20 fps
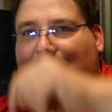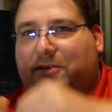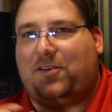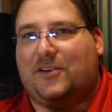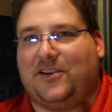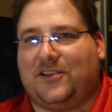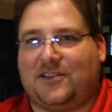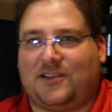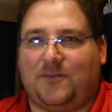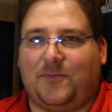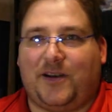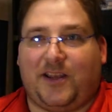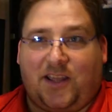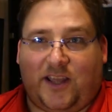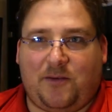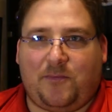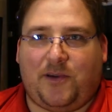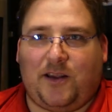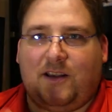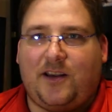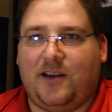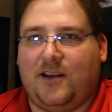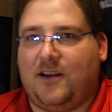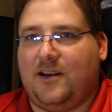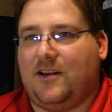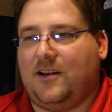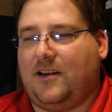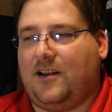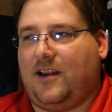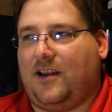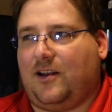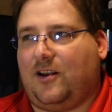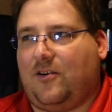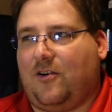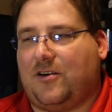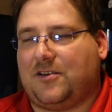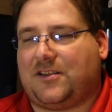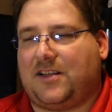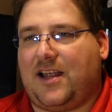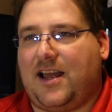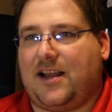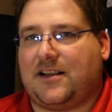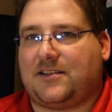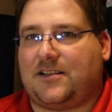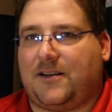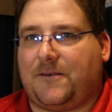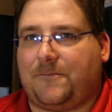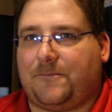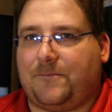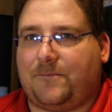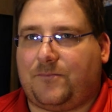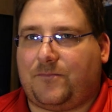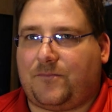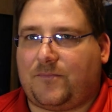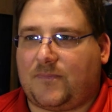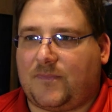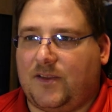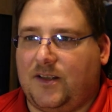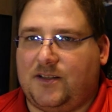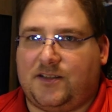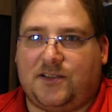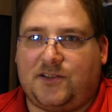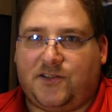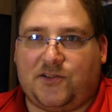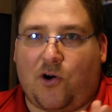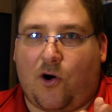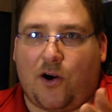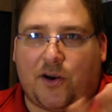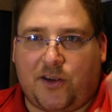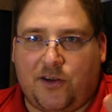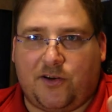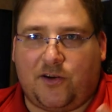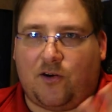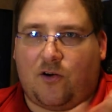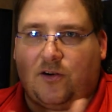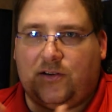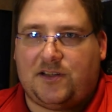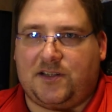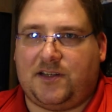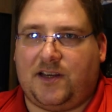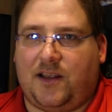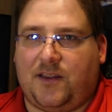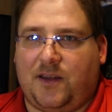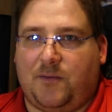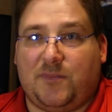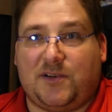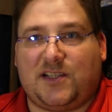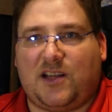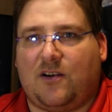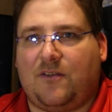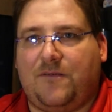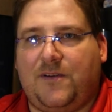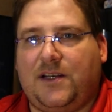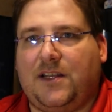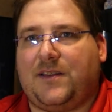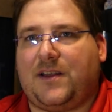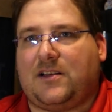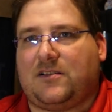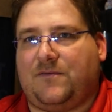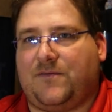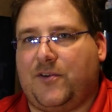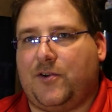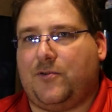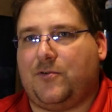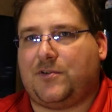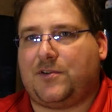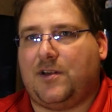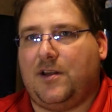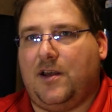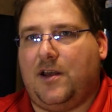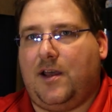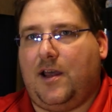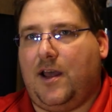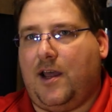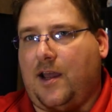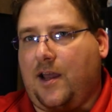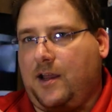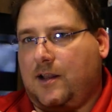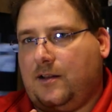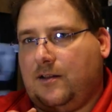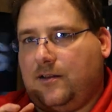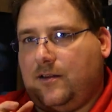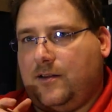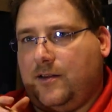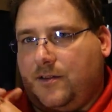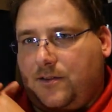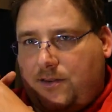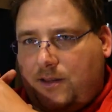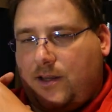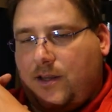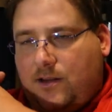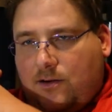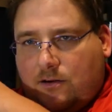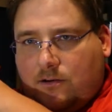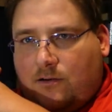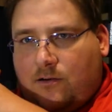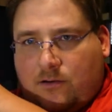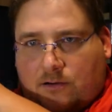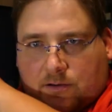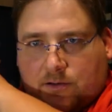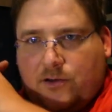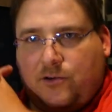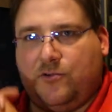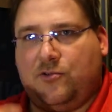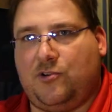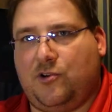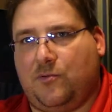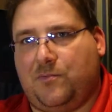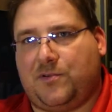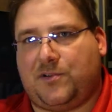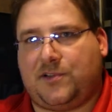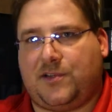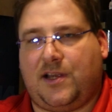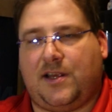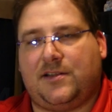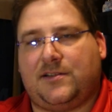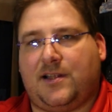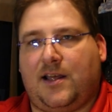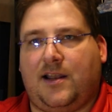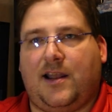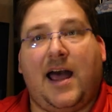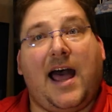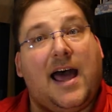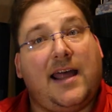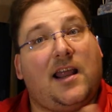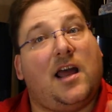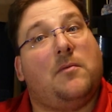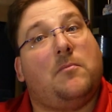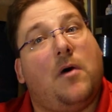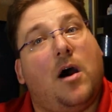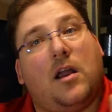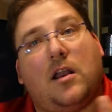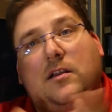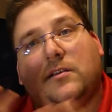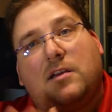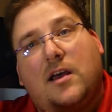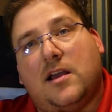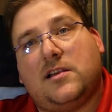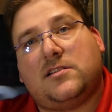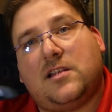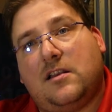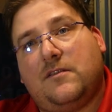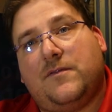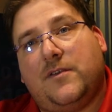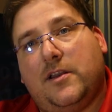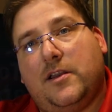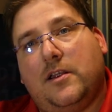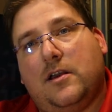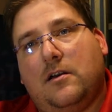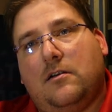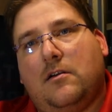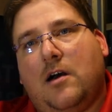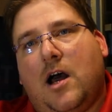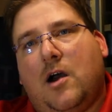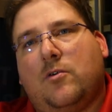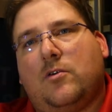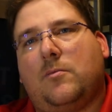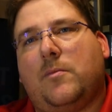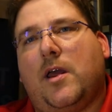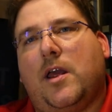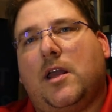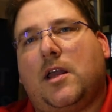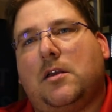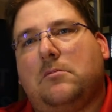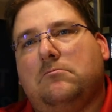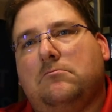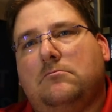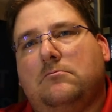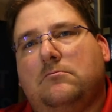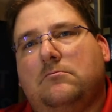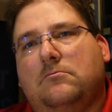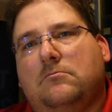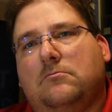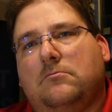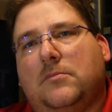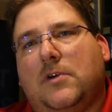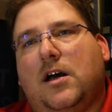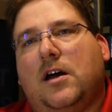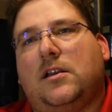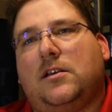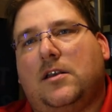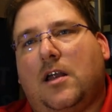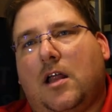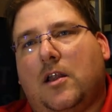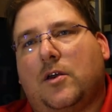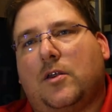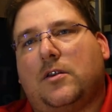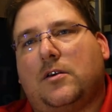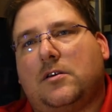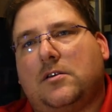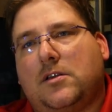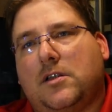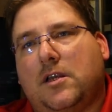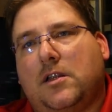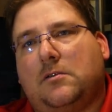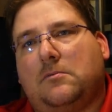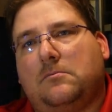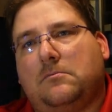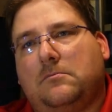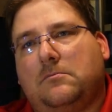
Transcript: because somebody hit me and caused an accident. It's dark, you can hardly see anything, but it's got over 50,000 views. And the thing on YouTube says that had I monetized that video, I would make a dollar thirteen.